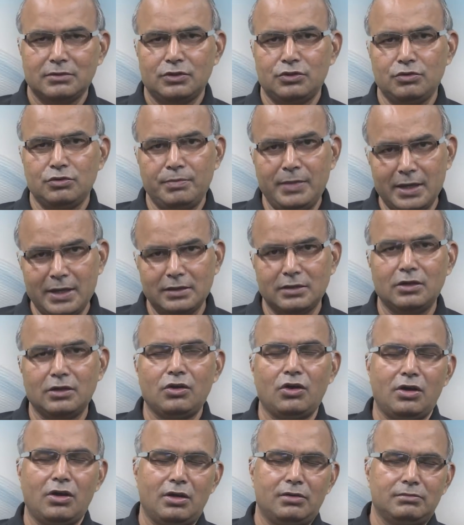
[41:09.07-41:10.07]
you make the
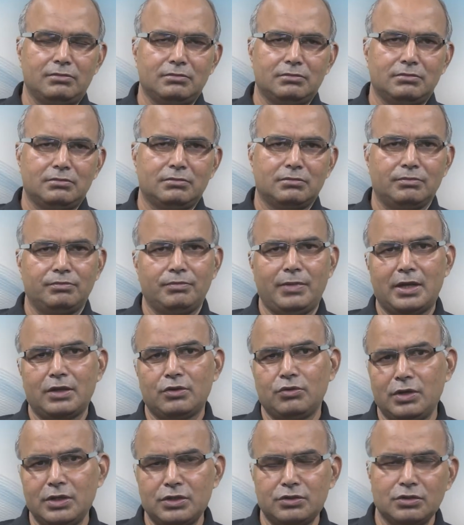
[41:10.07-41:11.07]
law by
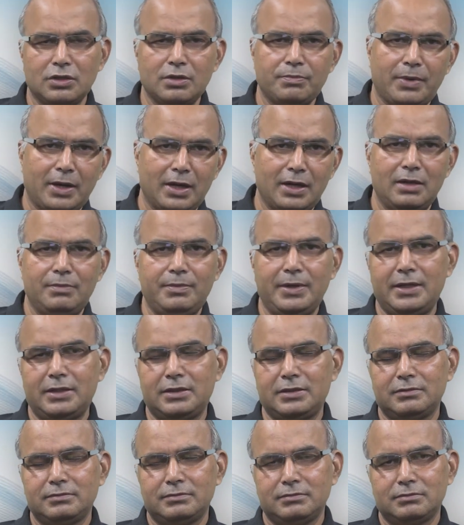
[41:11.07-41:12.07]
going to the parliament,